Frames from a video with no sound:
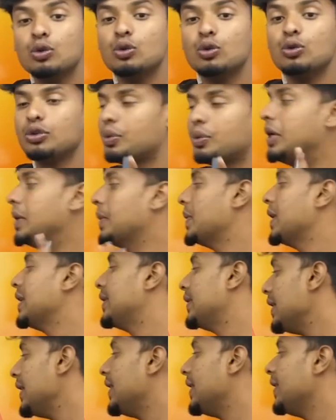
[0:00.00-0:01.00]
to
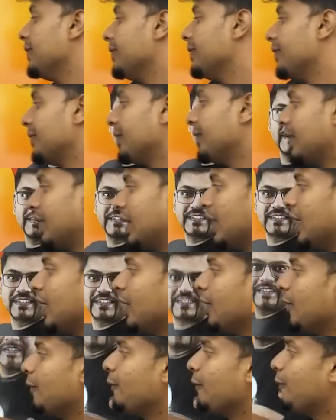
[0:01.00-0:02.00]
2023,
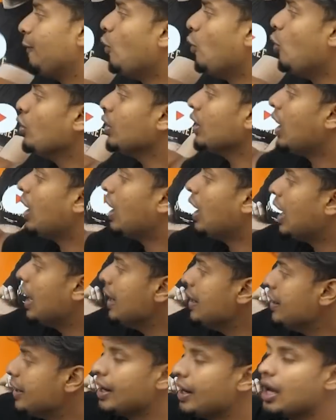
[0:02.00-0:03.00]

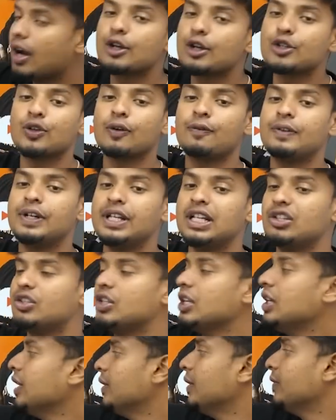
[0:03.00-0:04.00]
400 hours of
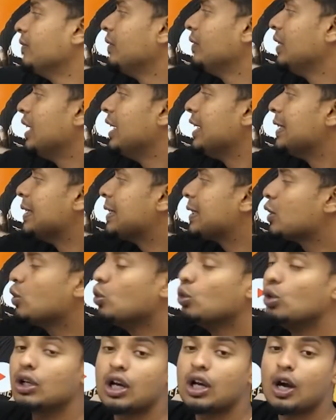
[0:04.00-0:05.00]
teaching,
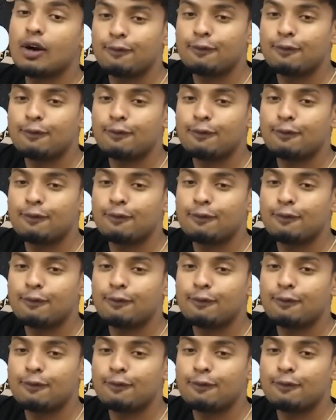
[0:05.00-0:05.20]
school ka